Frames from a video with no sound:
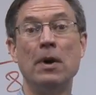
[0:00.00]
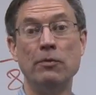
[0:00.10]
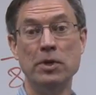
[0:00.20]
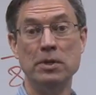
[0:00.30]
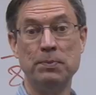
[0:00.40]

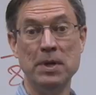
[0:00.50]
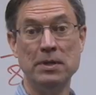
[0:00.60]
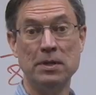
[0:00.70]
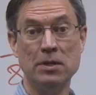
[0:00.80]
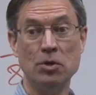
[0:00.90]
of these
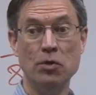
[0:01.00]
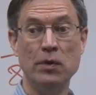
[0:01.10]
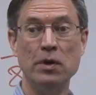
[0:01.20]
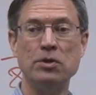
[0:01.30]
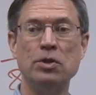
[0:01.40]
pizzas
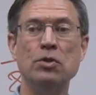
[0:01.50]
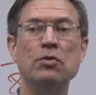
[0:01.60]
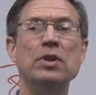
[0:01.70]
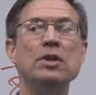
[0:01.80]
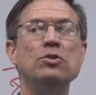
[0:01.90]
over
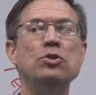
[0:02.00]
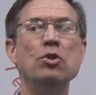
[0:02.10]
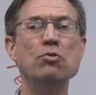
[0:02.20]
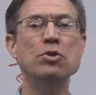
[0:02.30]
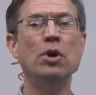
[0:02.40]
to the
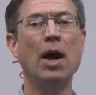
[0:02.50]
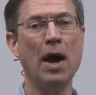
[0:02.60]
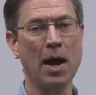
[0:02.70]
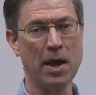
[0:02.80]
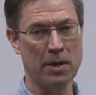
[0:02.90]
junior
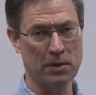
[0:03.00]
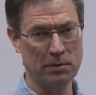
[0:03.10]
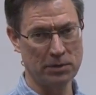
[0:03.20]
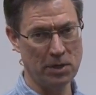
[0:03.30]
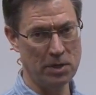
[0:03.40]
high
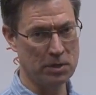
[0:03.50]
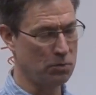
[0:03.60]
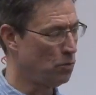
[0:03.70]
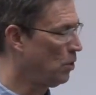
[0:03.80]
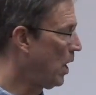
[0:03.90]
Sunday
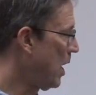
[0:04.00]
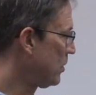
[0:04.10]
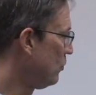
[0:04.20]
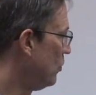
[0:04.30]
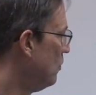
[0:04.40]
school
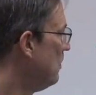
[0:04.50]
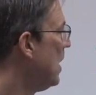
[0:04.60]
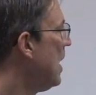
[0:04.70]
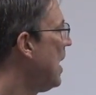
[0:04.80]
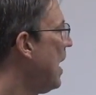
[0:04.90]
classroom
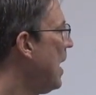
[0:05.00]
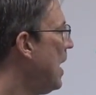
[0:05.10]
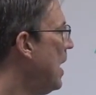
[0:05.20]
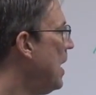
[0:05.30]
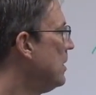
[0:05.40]

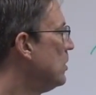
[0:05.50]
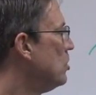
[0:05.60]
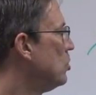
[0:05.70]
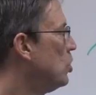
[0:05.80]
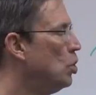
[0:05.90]
and
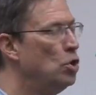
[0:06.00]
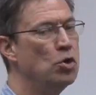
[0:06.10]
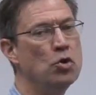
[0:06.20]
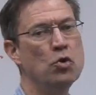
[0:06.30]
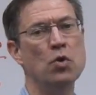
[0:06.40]

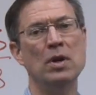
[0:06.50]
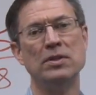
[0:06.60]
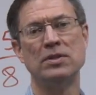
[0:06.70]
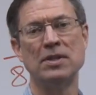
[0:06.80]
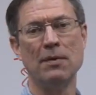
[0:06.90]

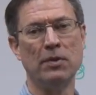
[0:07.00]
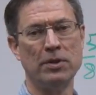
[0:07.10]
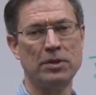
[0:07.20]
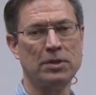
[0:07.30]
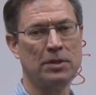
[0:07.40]

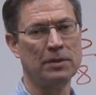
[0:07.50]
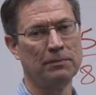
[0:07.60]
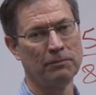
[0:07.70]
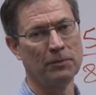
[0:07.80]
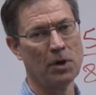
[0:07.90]
2/7,
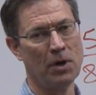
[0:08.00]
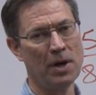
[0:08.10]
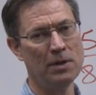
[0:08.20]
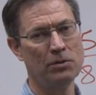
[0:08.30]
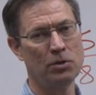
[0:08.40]
all
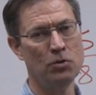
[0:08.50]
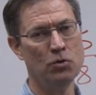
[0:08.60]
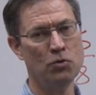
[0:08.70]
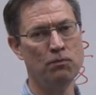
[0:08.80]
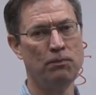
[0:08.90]
right,
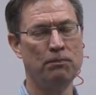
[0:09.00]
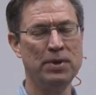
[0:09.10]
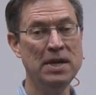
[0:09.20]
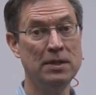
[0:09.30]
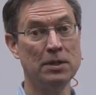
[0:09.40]
2
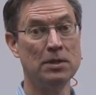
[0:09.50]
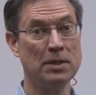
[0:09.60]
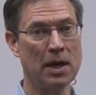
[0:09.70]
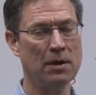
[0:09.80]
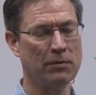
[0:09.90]

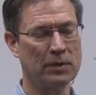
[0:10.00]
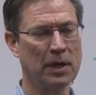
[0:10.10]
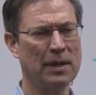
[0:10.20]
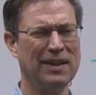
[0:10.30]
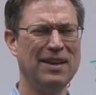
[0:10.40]
pieces out of,
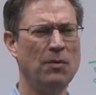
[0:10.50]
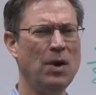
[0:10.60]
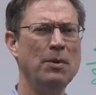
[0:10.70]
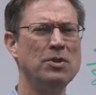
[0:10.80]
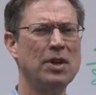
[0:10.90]

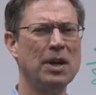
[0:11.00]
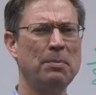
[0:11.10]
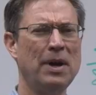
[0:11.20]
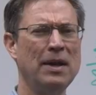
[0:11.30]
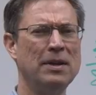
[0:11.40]
why would you cut a
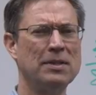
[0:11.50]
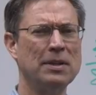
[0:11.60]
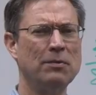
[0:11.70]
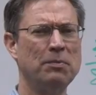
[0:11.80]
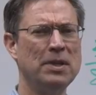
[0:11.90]
pie into
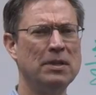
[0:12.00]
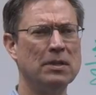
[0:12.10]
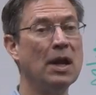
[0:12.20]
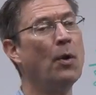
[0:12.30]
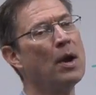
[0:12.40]
7
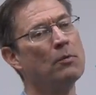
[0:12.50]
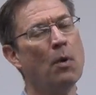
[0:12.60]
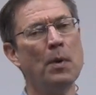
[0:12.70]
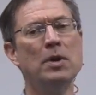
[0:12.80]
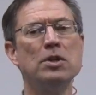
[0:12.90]
pieces? All right,
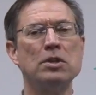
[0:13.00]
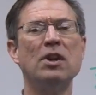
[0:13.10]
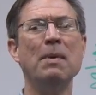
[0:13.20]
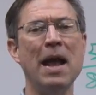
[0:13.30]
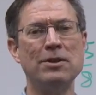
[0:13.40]
or just
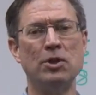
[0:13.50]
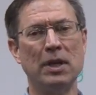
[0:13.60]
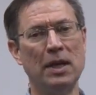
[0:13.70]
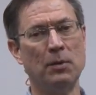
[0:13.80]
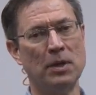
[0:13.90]

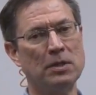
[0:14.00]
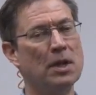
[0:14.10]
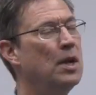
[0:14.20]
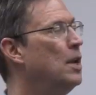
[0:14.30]
imagining anyways.